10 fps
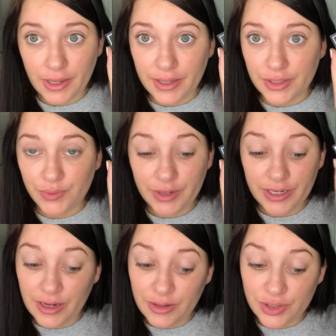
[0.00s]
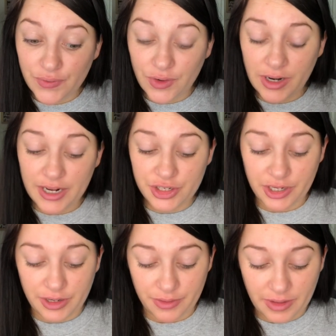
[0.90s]
Okay, $20 for an
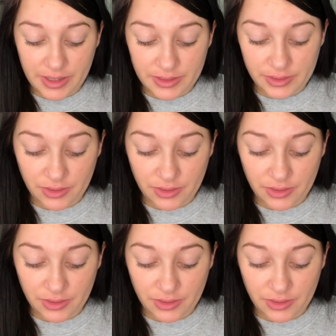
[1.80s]
eyeshadow. That is